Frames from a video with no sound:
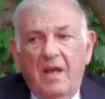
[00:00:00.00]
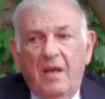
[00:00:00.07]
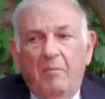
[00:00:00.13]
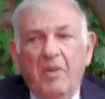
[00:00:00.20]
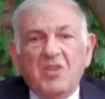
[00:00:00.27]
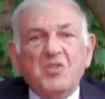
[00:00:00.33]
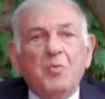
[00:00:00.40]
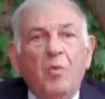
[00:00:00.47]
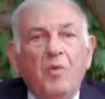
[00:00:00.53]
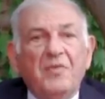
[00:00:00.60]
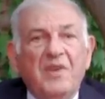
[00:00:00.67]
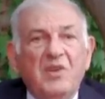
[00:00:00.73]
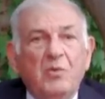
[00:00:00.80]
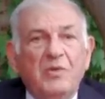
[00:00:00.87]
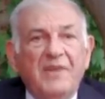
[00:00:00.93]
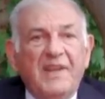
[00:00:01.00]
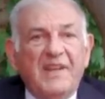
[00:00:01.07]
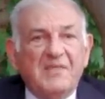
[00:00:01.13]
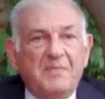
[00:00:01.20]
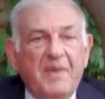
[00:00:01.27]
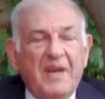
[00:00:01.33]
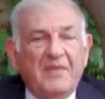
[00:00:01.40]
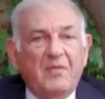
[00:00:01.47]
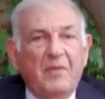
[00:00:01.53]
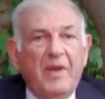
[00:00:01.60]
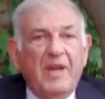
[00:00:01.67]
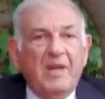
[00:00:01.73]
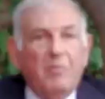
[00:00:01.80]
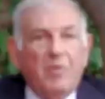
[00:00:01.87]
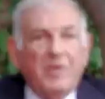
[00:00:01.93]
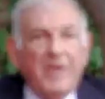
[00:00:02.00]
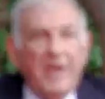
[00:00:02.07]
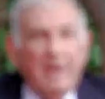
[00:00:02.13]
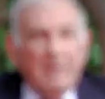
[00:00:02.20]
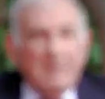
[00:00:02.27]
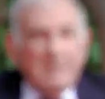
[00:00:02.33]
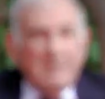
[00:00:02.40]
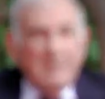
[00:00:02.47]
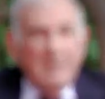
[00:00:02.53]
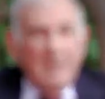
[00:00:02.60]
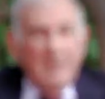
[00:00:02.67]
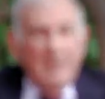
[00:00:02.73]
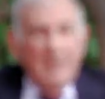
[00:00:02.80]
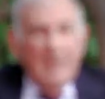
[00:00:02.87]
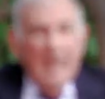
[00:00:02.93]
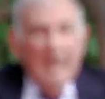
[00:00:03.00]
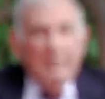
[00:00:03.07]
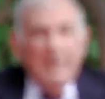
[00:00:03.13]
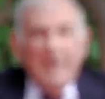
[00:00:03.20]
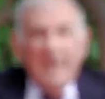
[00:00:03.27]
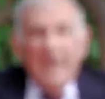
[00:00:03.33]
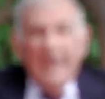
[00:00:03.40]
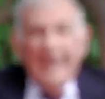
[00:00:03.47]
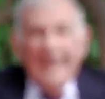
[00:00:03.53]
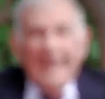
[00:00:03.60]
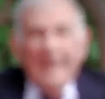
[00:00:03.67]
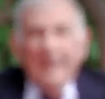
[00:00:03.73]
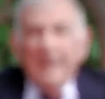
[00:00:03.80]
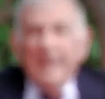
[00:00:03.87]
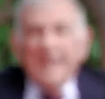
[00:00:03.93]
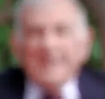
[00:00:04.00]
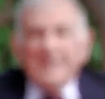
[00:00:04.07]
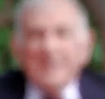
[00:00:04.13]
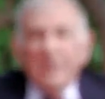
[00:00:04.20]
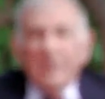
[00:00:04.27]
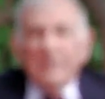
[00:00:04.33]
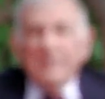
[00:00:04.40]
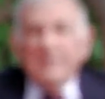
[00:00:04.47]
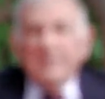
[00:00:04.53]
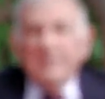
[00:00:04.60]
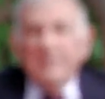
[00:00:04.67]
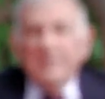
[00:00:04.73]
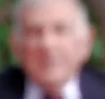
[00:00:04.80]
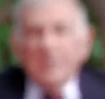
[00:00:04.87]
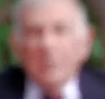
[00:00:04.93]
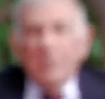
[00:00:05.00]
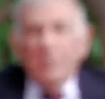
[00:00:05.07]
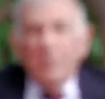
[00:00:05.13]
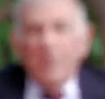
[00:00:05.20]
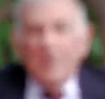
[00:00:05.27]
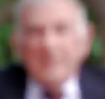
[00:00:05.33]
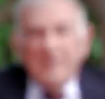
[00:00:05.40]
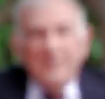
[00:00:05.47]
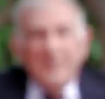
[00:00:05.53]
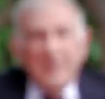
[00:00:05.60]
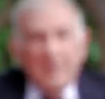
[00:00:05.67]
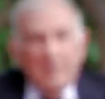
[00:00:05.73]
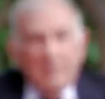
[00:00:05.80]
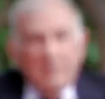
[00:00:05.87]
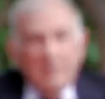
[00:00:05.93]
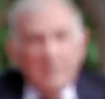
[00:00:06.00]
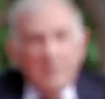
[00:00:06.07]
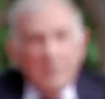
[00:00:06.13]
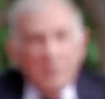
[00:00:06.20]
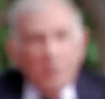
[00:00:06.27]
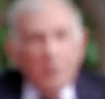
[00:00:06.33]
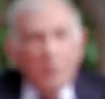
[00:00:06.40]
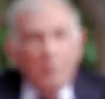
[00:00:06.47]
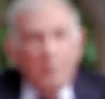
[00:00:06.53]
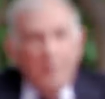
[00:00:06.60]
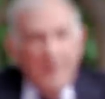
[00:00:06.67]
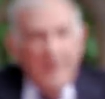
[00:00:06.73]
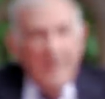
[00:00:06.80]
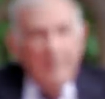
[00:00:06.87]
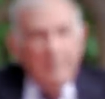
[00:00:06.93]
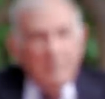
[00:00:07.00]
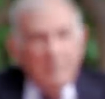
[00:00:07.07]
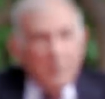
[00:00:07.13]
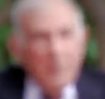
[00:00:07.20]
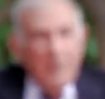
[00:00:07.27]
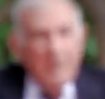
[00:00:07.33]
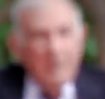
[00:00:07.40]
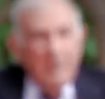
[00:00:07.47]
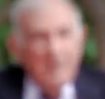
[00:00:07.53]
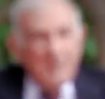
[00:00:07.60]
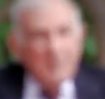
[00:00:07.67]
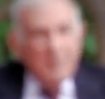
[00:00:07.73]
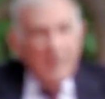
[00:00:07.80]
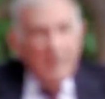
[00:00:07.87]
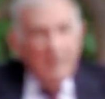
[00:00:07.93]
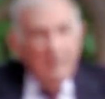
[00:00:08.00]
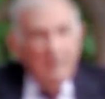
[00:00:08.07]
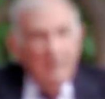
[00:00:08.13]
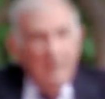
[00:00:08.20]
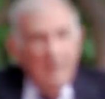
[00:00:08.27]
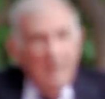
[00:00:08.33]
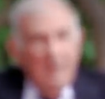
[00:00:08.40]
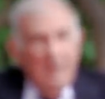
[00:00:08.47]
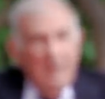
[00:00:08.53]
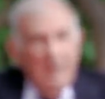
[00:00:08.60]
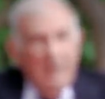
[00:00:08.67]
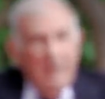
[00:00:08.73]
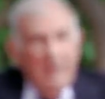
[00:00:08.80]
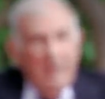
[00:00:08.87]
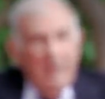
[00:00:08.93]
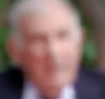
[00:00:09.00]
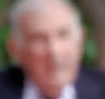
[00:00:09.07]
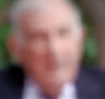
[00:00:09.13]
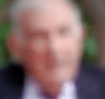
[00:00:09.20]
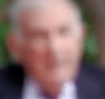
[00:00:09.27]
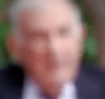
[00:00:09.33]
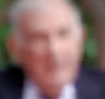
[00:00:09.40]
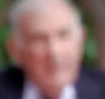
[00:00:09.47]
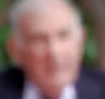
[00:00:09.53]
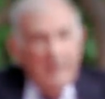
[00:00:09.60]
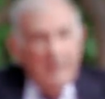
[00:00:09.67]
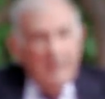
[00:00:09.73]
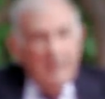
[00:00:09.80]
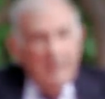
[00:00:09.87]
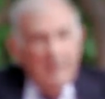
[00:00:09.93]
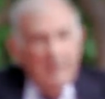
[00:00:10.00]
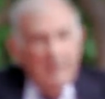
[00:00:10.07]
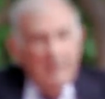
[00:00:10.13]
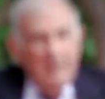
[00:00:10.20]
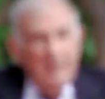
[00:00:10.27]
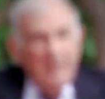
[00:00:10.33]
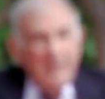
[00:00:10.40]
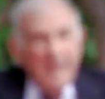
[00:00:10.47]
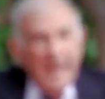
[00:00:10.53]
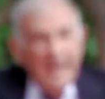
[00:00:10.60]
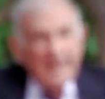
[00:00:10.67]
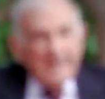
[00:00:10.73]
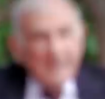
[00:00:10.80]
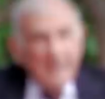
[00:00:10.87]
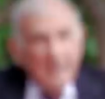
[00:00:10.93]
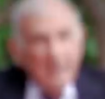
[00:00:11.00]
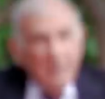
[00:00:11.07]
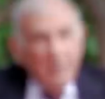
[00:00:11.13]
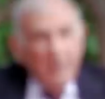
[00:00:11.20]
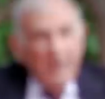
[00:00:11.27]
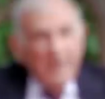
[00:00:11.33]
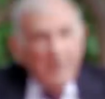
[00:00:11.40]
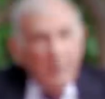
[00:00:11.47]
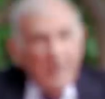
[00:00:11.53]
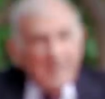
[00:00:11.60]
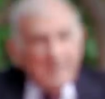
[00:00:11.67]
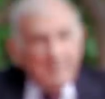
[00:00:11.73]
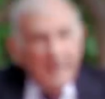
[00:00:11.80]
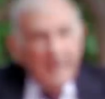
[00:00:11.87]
much more than you would expect from anybody else. I mean, it's not so difficult to compare between Israel in Gaza or in the West